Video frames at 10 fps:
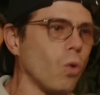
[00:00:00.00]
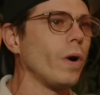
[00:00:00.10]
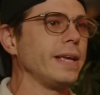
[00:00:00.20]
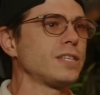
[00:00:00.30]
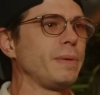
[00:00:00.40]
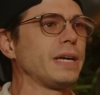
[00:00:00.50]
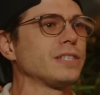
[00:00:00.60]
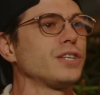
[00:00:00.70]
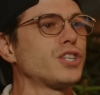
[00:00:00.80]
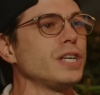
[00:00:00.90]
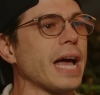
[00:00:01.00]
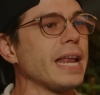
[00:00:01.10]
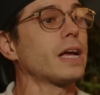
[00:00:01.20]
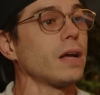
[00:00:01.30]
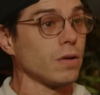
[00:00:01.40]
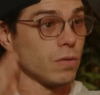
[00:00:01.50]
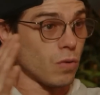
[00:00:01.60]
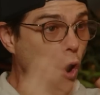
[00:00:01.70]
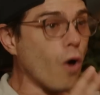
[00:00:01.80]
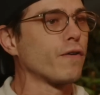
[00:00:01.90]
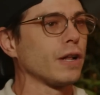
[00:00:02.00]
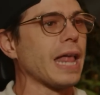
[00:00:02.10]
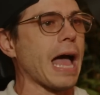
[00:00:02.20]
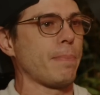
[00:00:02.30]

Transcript: Always, because the right? genetic and you know what overlap.